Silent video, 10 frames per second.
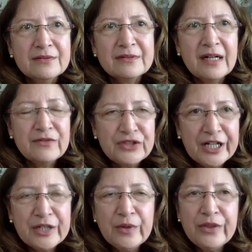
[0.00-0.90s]
I've
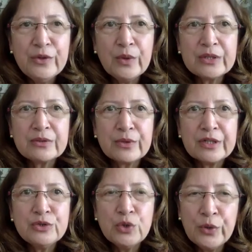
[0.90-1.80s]
shared with you what
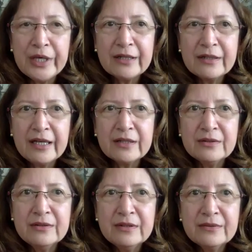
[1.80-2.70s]
we're doing,
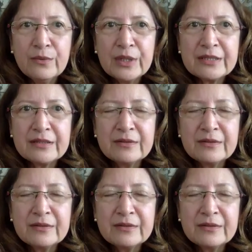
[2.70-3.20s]
and what